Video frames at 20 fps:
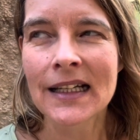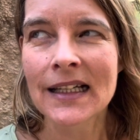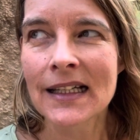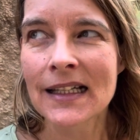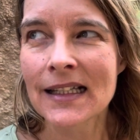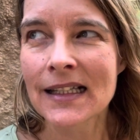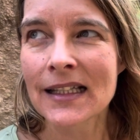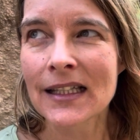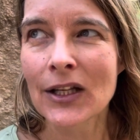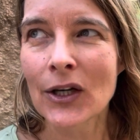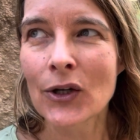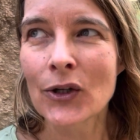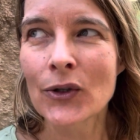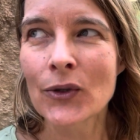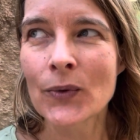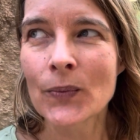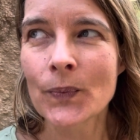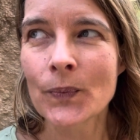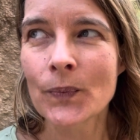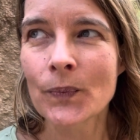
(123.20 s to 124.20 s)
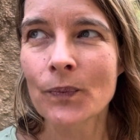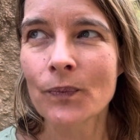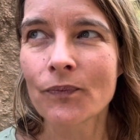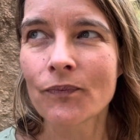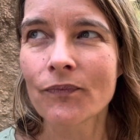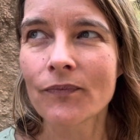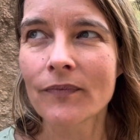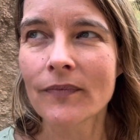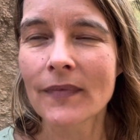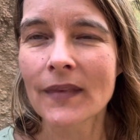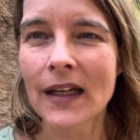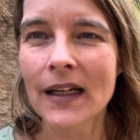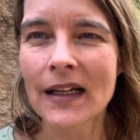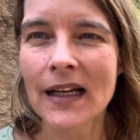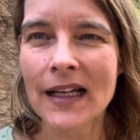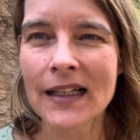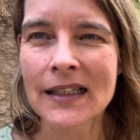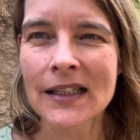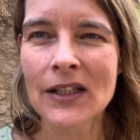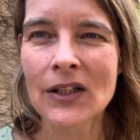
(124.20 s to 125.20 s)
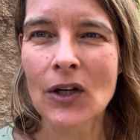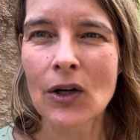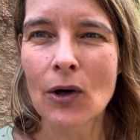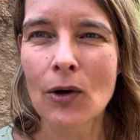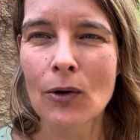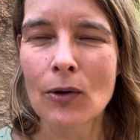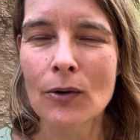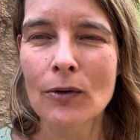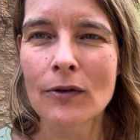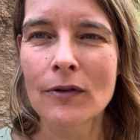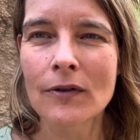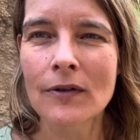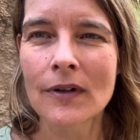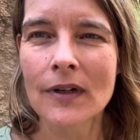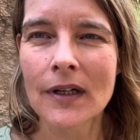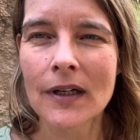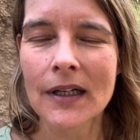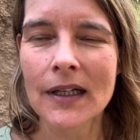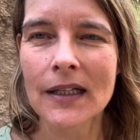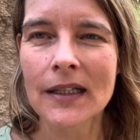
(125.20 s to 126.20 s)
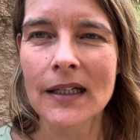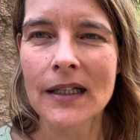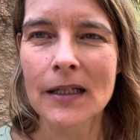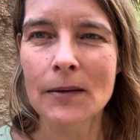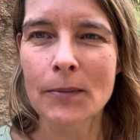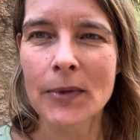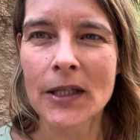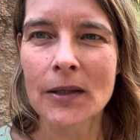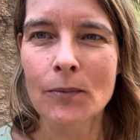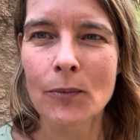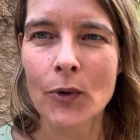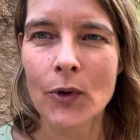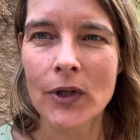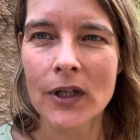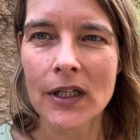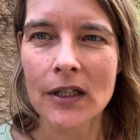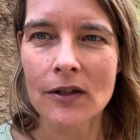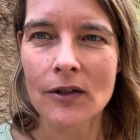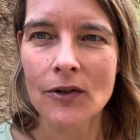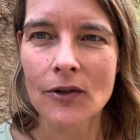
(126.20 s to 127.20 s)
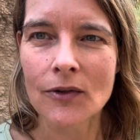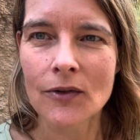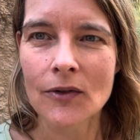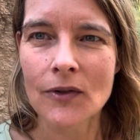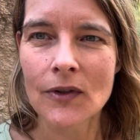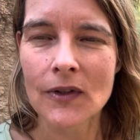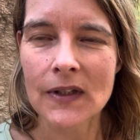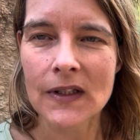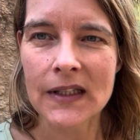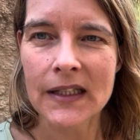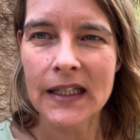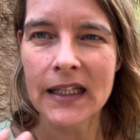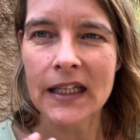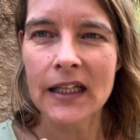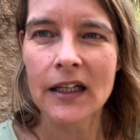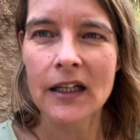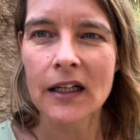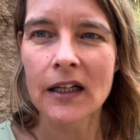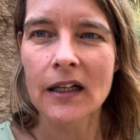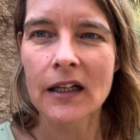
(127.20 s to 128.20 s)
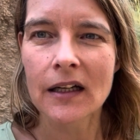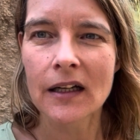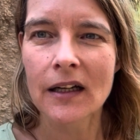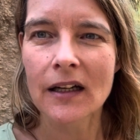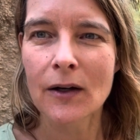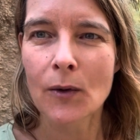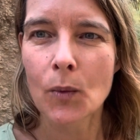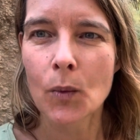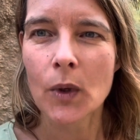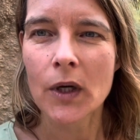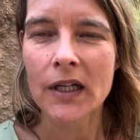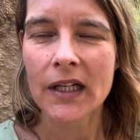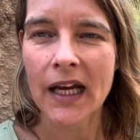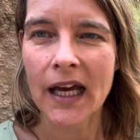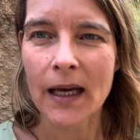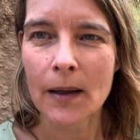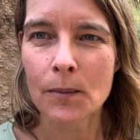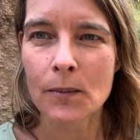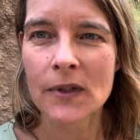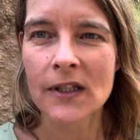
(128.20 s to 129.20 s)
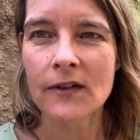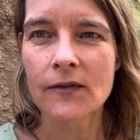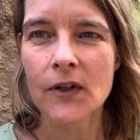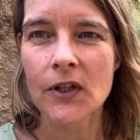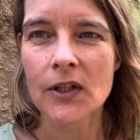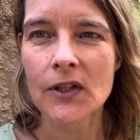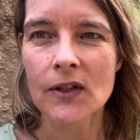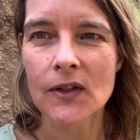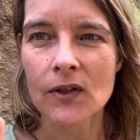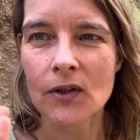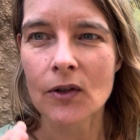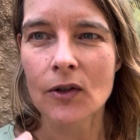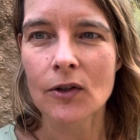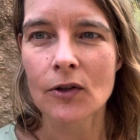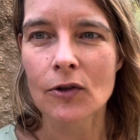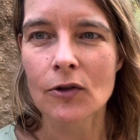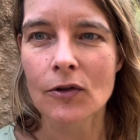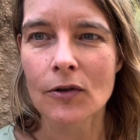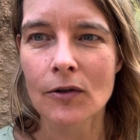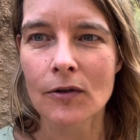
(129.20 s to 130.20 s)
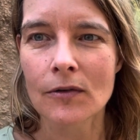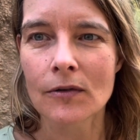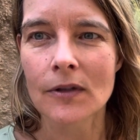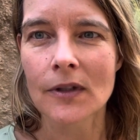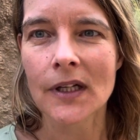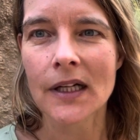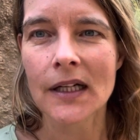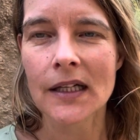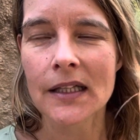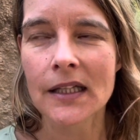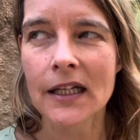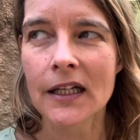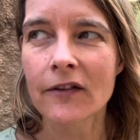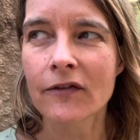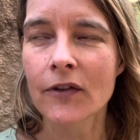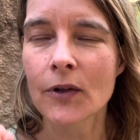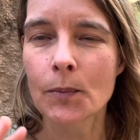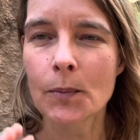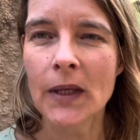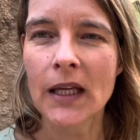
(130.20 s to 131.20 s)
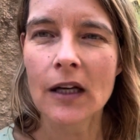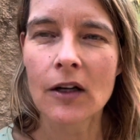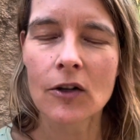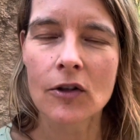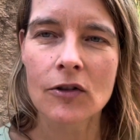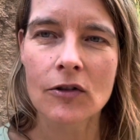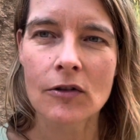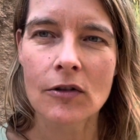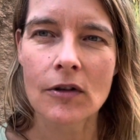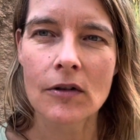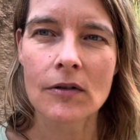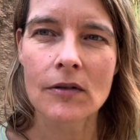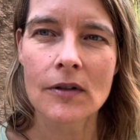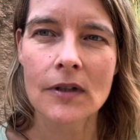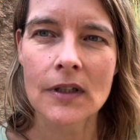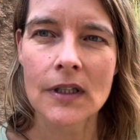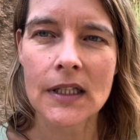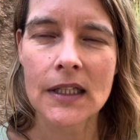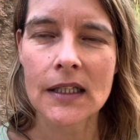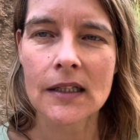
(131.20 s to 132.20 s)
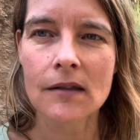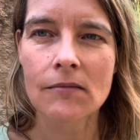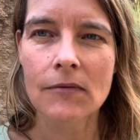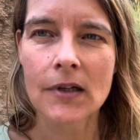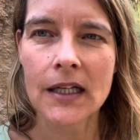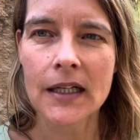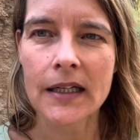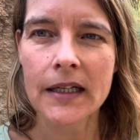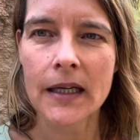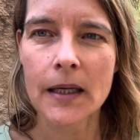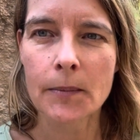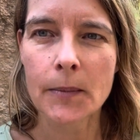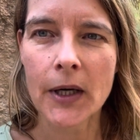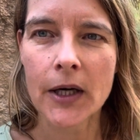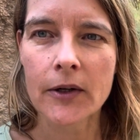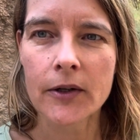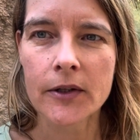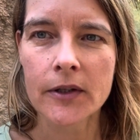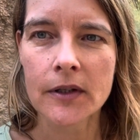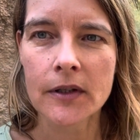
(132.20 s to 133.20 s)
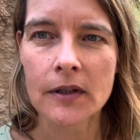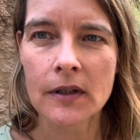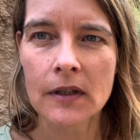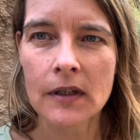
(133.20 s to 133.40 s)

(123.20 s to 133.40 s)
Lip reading: So let's go a little bit more into seeing what happens versus control. I think for me, control is really about